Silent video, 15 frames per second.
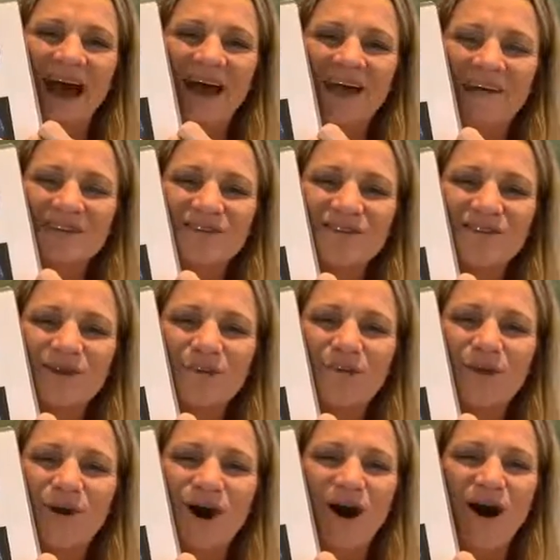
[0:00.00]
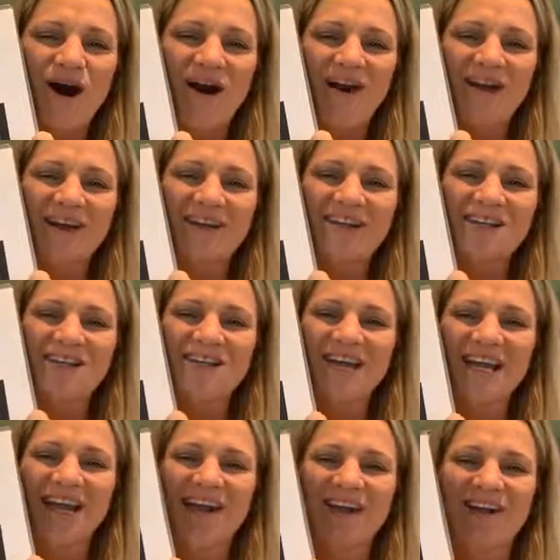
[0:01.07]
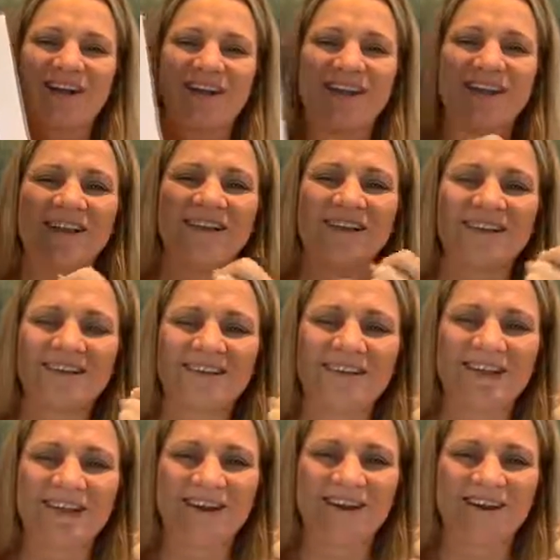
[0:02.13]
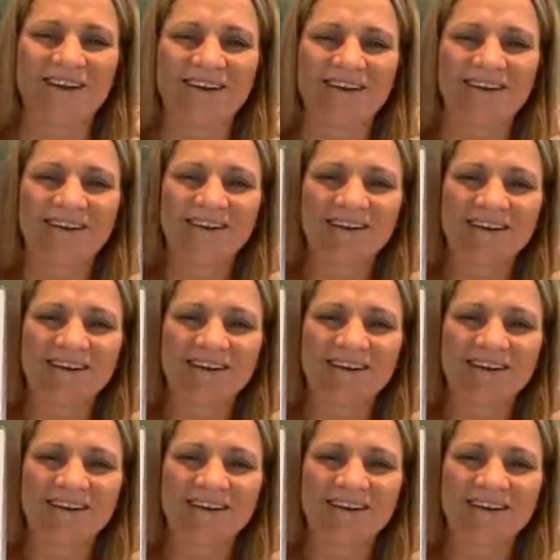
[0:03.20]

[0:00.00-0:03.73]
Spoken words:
and into the rock, shale layer.